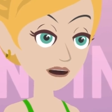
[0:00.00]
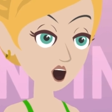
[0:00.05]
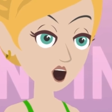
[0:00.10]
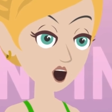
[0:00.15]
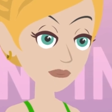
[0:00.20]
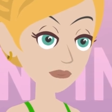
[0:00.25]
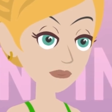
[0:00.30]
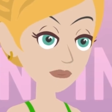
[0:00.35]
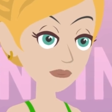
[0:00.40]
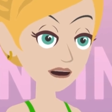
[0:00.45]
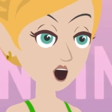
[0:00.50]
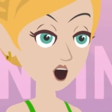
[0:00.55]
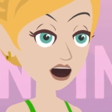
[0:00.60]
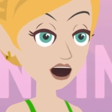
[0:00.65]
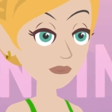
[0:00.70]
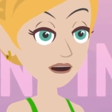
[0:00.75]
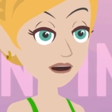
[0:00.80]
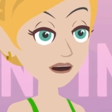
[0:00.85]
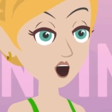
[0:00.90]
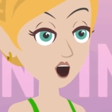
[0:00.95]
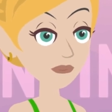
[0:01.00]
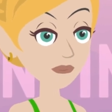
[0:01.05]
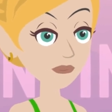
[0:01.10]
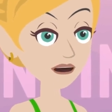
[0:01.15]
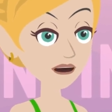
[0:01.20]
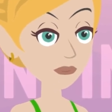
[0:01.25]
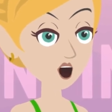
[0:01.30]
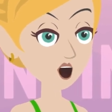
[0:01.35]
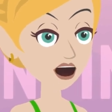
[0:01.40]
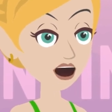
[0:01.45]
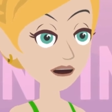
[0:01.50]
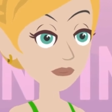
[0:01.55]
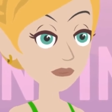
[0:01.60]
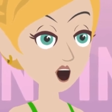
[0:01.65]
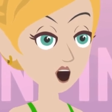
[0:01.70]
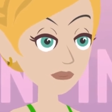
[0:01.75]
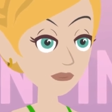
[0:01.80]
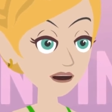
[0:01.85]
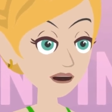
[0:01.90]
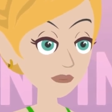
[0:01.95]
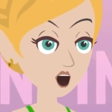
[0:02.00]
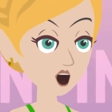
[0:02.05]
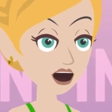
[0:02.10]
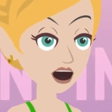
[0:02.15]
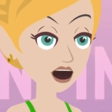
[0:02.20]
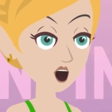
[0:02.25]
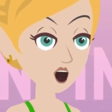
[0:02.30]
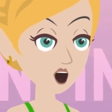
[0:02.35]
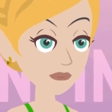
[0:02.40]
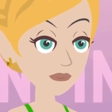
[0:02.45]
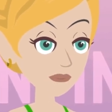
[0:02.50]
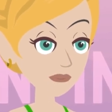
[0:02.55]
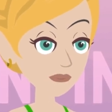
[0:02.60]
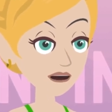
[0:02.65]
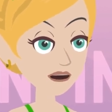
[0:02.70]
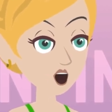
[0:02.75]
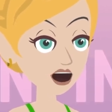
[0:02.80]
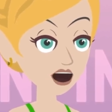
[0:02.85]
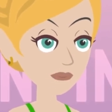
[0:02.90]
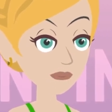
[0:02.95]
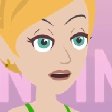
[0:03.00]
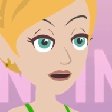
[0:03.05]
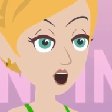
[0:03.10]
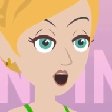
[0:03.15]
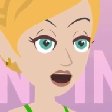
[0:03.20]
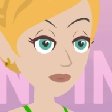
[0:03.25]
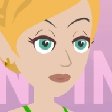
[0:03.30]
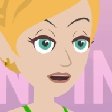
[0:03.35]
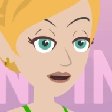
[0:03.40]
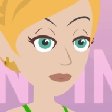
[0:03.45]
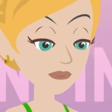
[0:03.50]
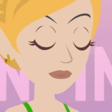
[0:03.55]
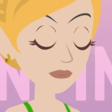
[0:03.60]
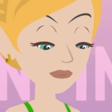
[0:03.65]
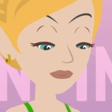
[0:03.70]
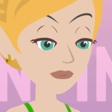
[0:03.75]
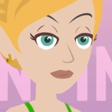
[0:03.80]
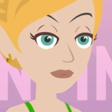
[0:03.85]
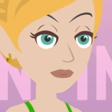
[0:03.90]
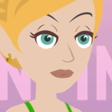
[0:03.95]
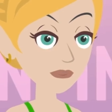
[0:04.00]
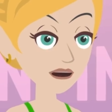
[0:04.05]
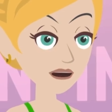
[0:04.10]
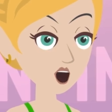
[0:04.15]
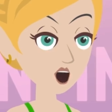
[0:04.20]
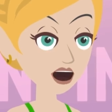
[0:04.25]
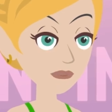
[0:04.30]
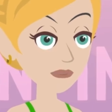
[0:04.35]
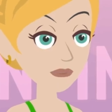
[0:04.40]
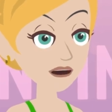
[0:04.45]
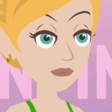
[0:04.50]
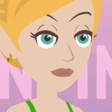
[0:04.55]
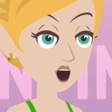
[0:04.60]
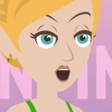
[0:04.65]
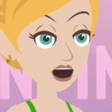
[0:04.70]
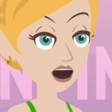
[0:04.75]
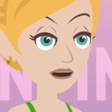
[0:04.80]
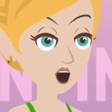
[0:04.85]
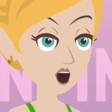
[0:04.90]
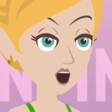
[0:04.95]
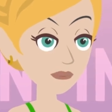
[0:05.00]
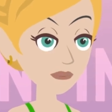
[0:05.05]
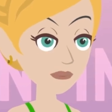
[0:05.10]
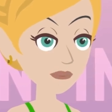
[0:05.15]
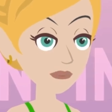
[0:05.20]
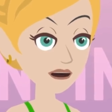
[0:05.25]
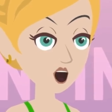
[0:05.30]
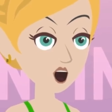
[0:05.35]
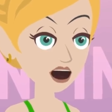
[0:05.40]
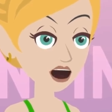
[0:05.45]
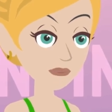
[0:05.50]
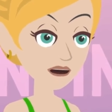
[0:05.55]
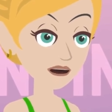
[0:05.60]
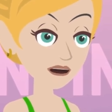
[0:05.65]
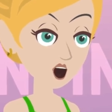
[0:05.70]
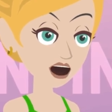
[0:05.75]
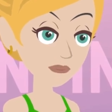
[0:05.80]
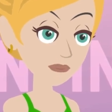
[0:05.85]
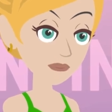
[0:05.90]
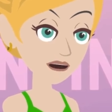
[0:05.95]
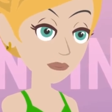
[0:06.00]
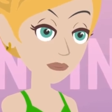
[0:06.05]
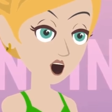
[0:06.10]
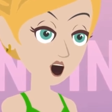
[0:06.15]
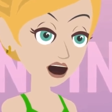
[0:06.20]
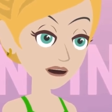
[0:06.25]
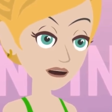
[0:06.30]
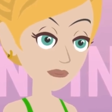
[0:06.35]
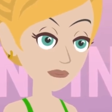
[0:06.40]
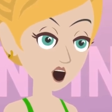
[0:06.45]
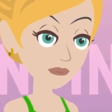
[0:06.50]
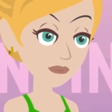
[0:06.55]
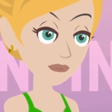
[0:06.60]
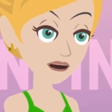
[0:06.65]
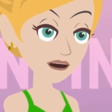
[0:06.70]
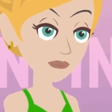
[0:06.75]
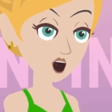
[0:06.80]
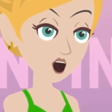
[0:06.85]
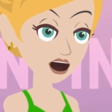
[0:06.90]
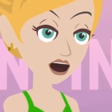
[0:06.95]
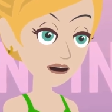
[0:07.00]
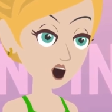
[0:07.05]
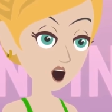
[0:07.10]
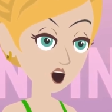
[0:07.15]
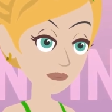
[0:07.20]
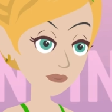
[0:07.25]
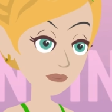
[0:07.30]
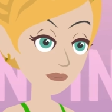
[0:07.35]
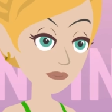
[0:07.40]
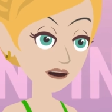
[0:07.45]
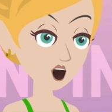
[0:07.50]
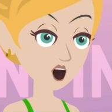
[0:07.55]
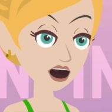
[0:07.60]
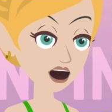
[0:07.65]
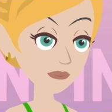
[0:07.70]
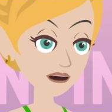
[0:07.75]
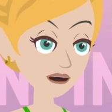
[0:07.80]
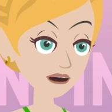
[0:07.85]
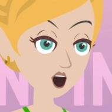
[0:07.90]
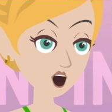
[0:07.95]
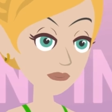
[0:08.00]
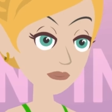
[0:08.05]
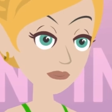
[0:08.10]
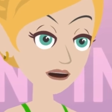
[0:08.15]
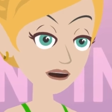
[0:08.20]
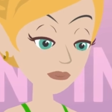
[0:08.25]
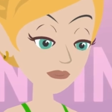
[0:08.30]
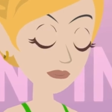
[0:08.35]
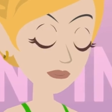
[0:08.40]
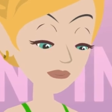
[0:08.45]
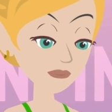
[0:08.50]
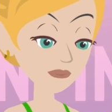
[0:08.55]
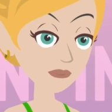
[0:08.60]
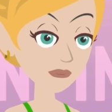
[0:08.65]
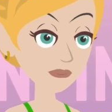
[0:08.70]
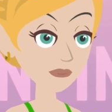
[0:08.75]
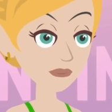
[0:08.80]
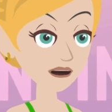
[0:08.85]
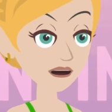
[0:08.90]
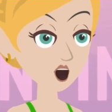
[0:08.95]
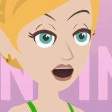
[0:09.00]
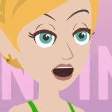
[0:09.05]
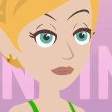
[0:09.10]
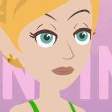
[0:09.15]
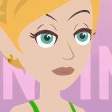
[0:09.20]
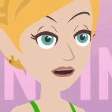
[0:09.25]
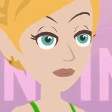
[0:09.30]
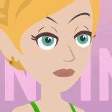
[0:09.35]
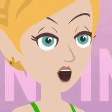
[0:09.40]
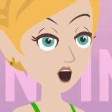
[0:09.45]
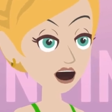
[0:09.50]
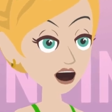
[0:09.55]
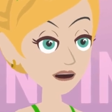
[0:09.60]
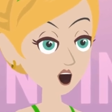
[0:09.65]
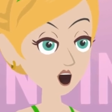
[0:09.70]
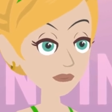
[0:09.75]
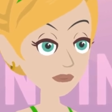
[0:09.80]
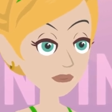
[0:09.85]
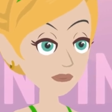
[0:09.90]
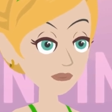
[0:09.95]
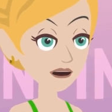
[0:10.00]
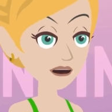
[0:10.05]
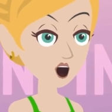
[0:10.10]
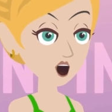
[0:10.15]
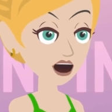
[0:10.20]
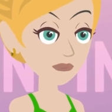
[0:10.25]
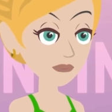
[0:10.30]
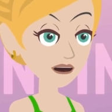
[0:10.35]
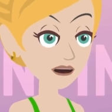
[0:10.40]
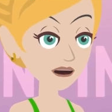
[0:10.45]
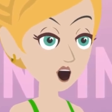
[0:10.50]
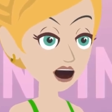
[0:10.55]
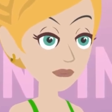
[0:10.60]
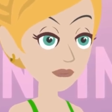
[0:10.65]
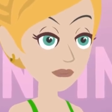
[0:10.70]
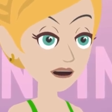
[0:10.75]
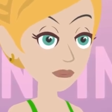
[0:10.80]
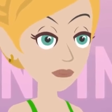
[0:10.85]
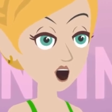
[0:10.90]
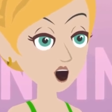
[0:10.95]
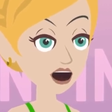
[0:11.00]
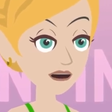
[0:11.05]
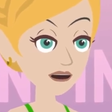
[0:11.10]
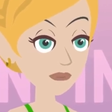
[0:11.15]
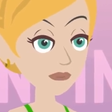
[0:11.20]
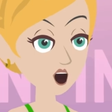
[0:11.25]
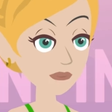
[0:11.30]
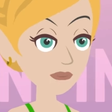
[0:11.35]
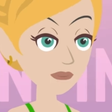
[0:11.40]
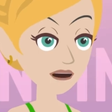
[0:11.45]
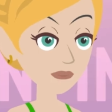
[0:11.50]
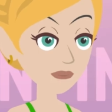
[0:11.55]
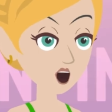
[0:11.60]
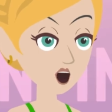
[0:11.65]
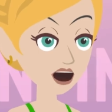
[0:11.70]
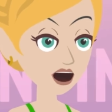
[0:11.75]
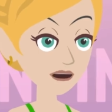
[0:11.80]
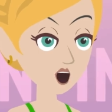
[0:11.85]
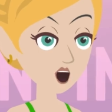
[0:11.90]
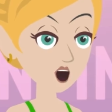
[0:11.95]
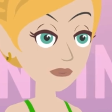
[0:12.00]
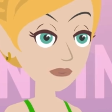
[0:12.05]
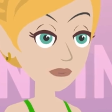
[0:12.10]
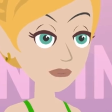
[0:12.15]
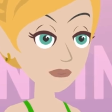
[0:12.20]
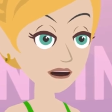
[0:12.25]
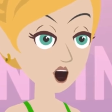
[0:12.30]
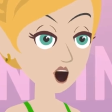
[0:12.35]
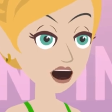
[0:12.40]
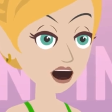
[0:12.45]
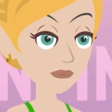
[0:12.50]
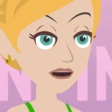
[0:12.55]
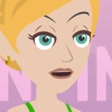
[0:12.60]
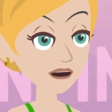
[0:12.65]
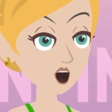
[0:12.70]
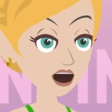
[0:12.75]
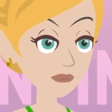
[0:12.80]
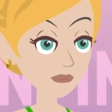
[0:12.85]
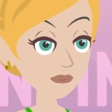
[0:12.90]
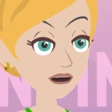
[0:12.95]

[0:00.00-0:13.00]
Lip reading: It isn't that when your life experience causes you to ask for something, it isn't that Source has already lived it and now is directing it to you like you do your children as you want them to understand history or as you're trying to teach them mathematics.